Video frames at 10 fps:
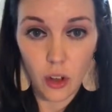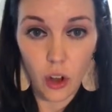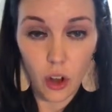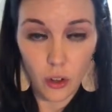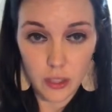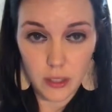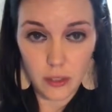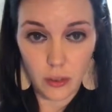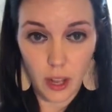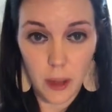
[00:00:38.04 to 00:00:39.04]
All in this
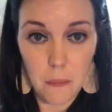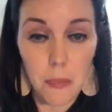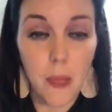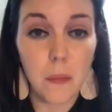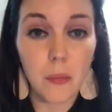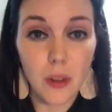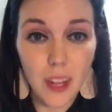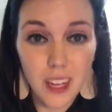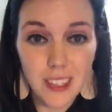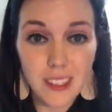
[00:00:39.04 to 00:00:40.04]
little guy.
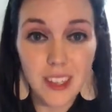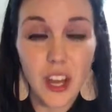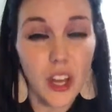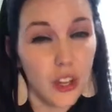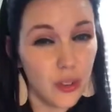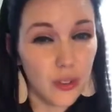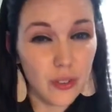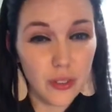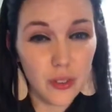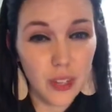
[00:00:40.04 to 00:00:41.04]
Plus, you know
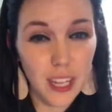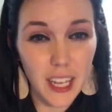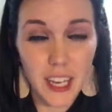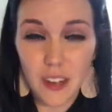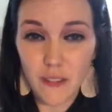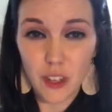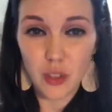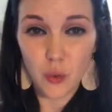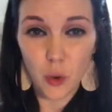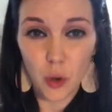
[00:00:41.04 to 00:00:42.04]
those little like
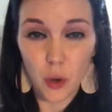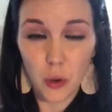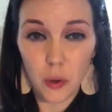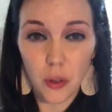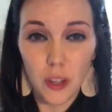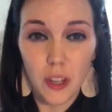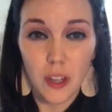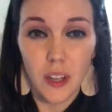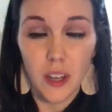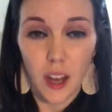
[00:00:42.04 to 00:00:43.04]
individual
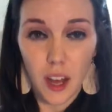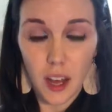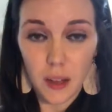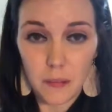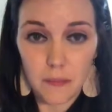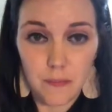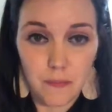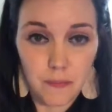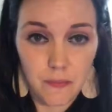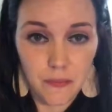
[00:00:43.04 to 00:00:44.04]

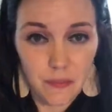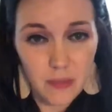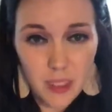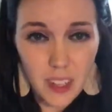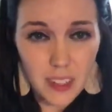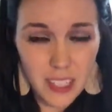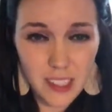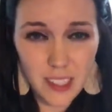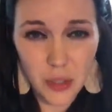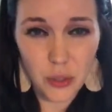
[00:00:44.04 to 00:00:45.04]
like
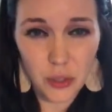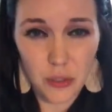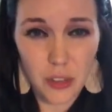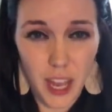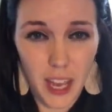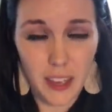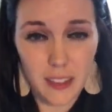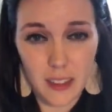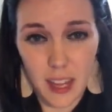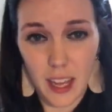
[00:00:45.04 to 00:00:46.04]
single serve
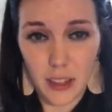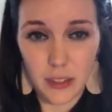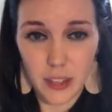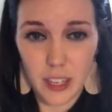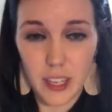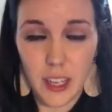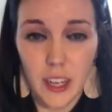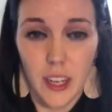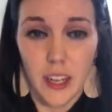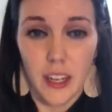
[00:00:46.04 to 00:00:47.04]
cakes that you see
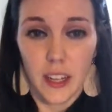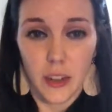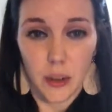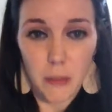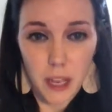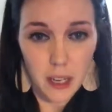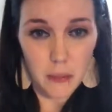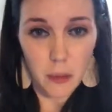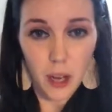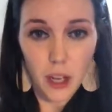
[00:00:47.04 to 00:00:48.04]
that you can make in a
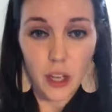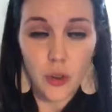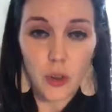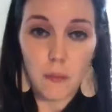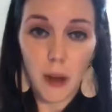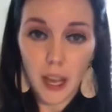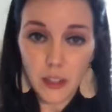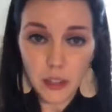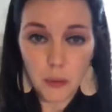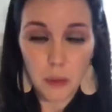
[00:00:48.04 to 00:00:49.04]
mug? You could buy
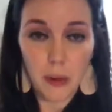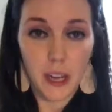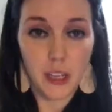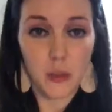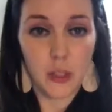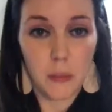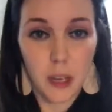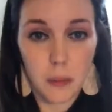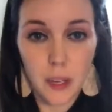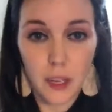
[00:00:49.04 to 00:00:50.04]
those prepackaged ones and make
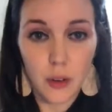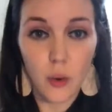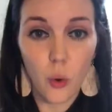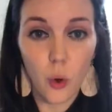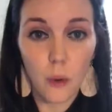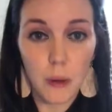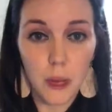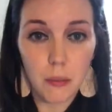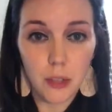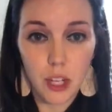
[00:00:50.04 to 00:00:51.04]
them in here, or
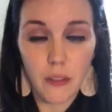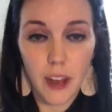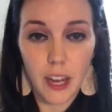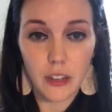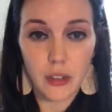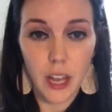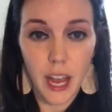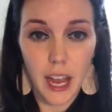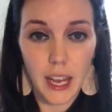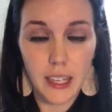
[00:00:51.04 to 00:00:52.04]
Pampered Chef actually
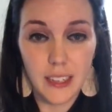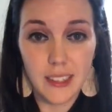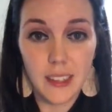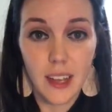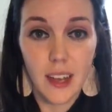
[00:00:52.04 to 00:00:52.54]
has